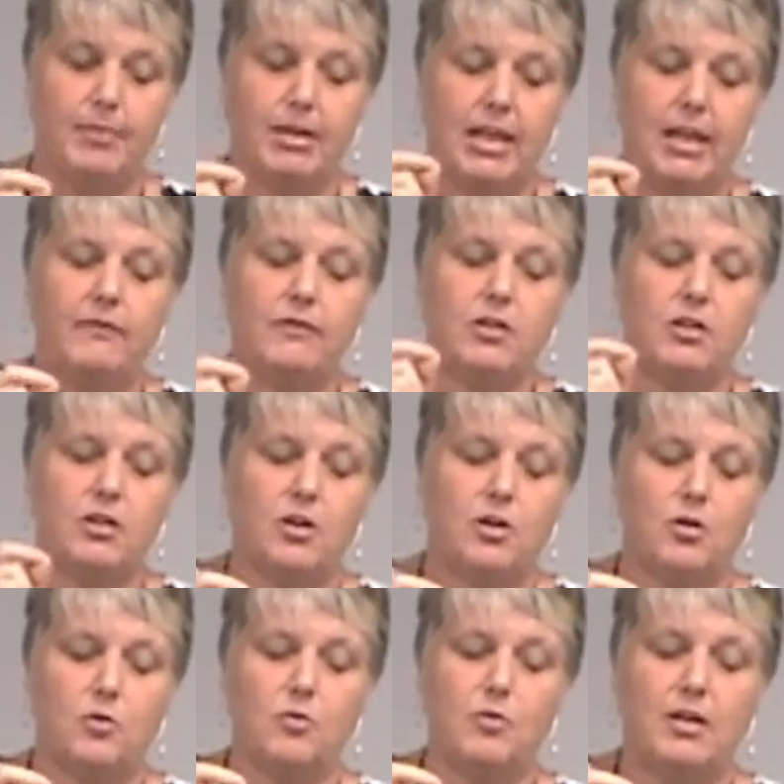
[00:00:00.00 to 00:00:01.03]
And even
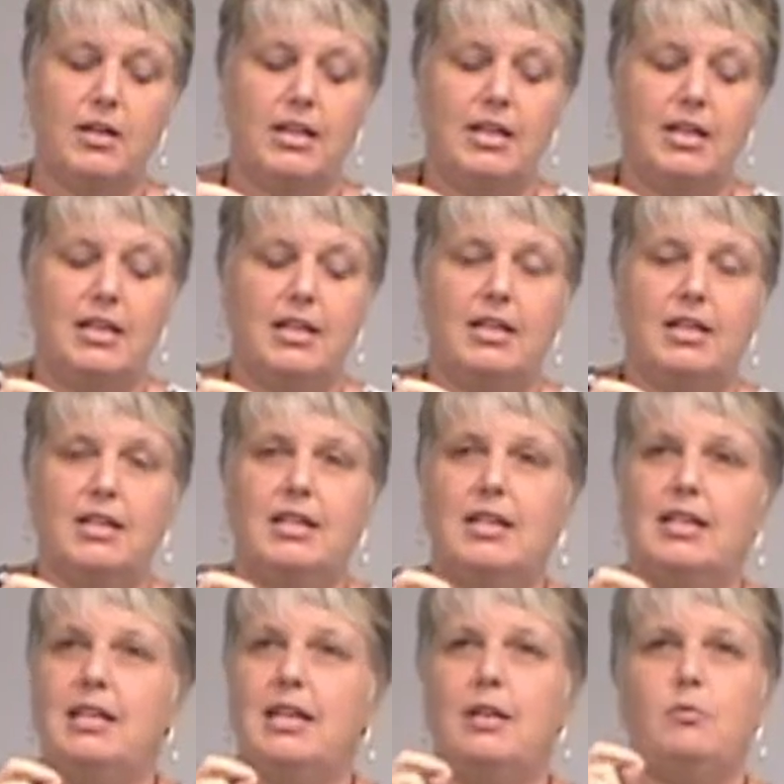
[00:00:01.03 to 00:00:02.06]
though
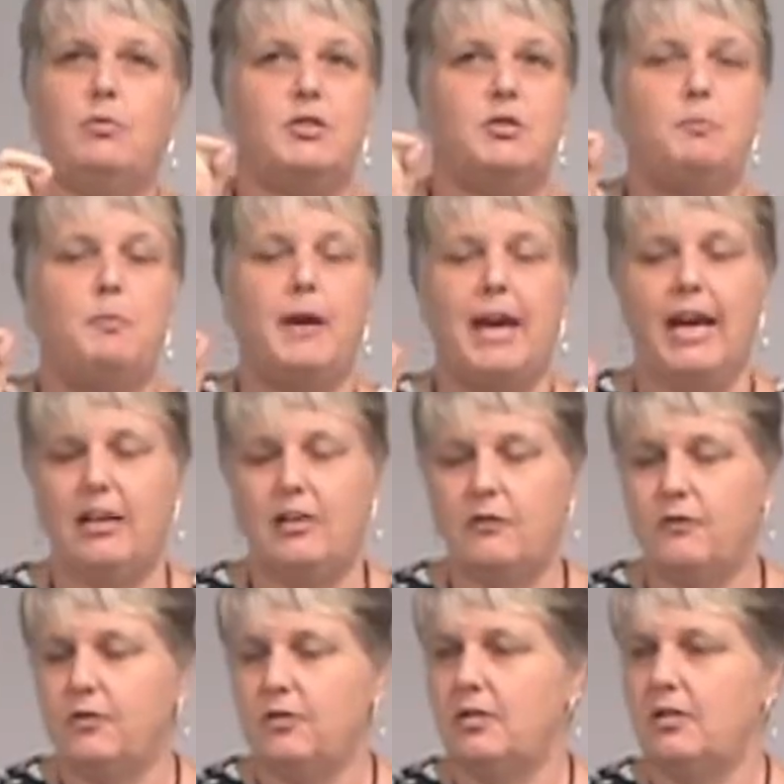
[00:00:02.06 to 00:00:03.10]
it was
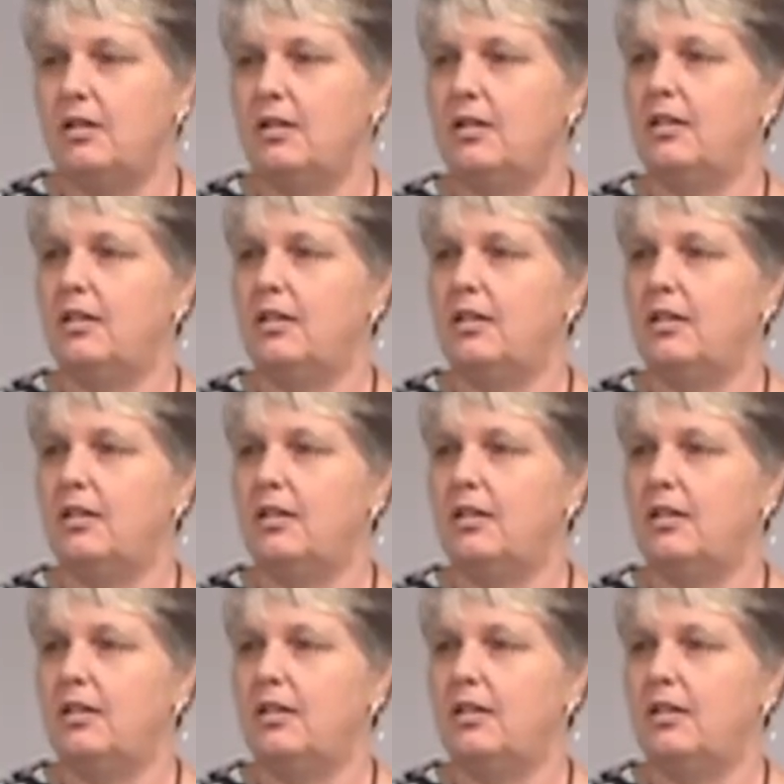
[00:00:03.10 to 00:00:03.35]
painful,